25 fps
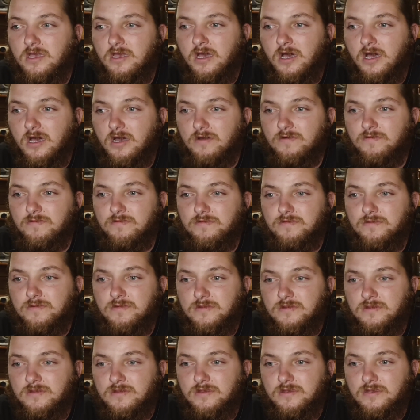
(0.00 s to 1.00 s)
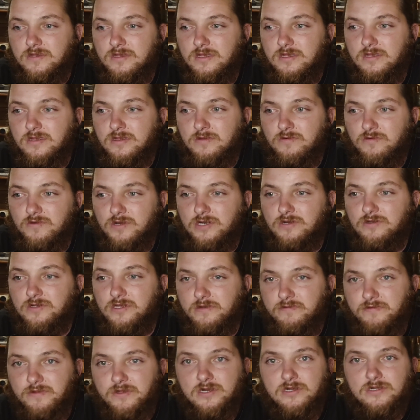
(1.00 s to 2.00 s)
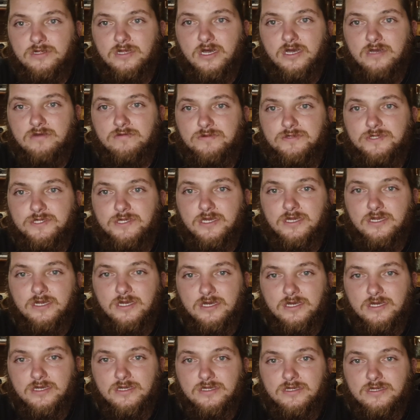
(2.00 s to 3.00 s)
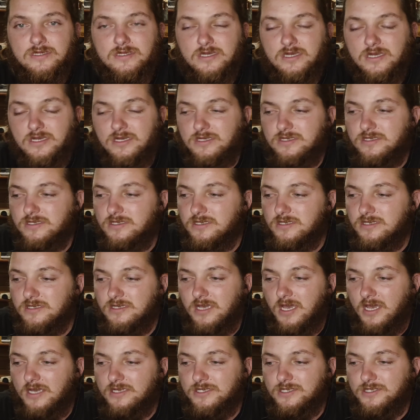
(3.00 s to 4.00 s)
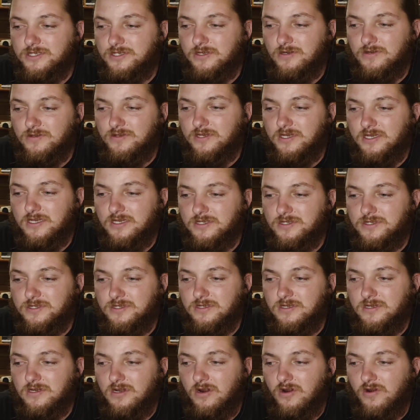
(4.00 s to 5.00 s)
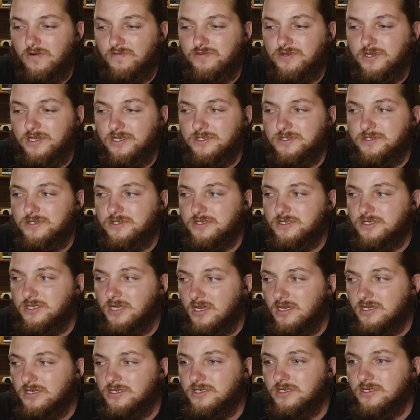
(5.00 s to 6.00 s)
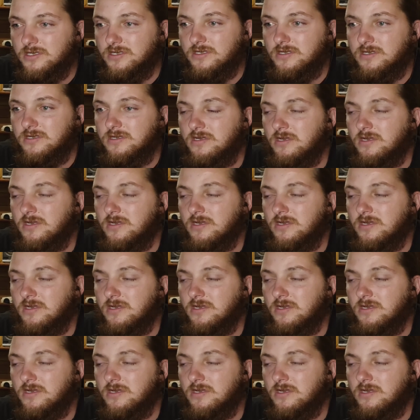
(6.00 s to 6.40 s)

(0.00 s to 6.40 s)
We don't live their lives, and I just don't think it's our place to judge and